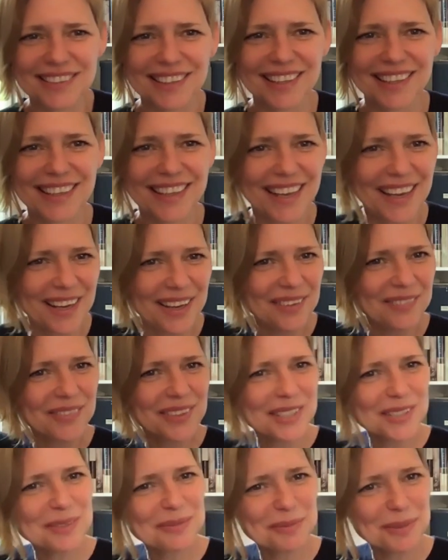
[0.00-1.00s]
like how am
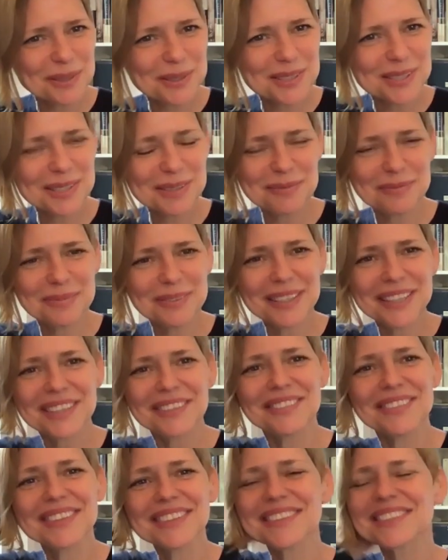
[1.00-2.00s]
i supposed to
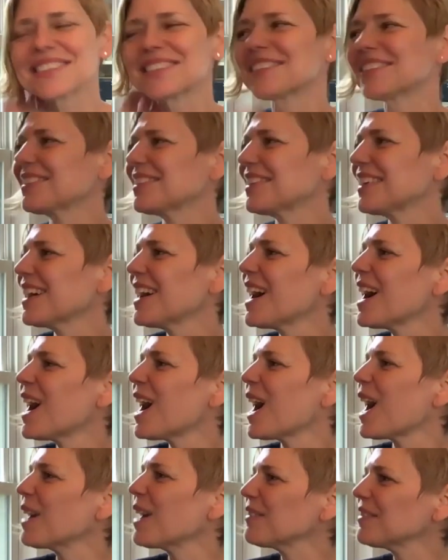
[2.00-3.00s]
pick which
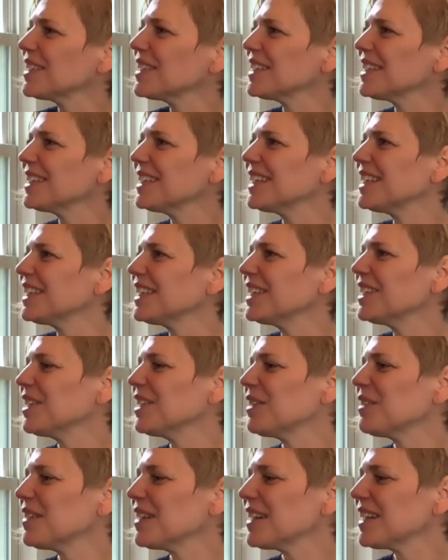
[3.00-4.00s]
i mean
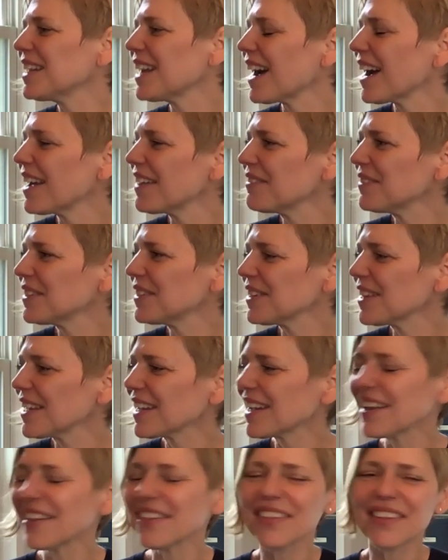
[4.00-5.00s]
you know what i feel
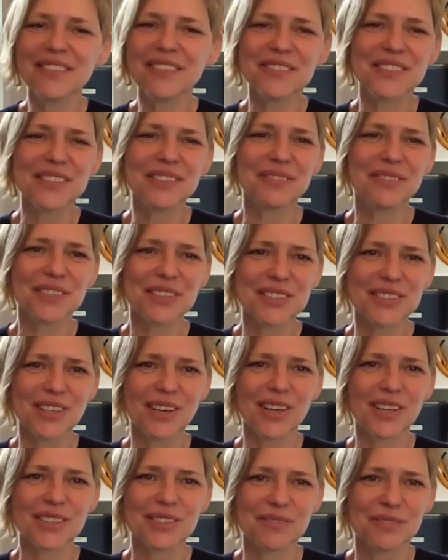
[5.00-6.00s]
like i love different
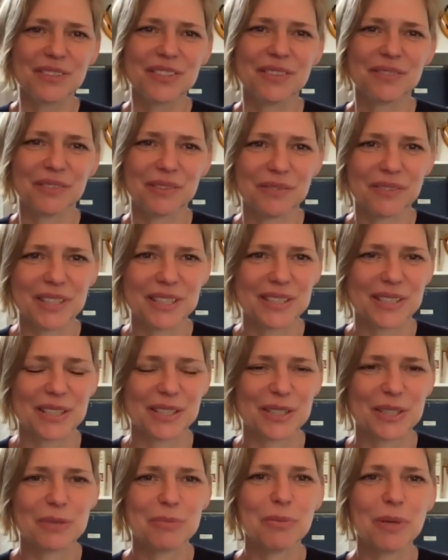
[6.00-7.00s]
songs for different
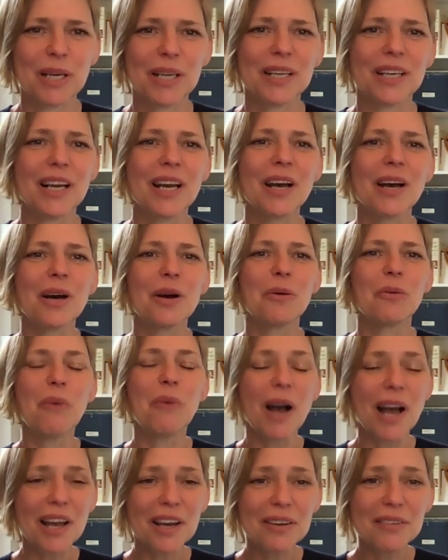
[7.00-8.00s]
reasons but
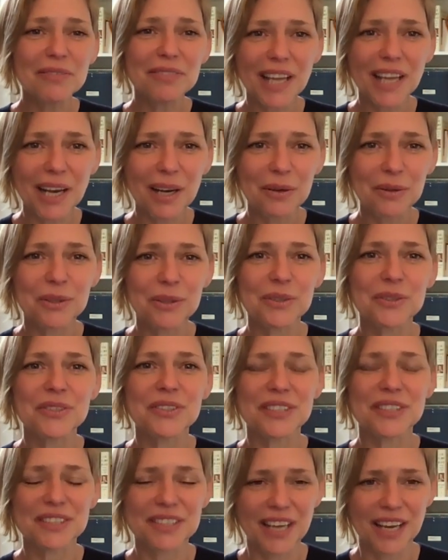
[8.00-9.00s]
wildflowers
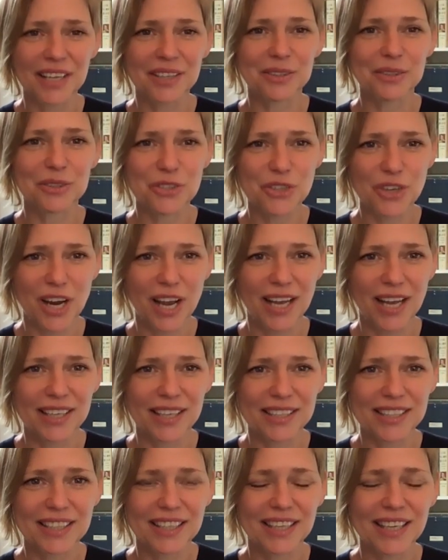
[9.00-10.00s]
yeah. title
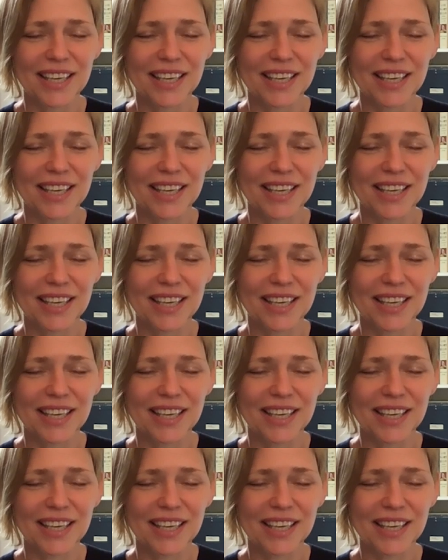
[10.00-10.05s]
track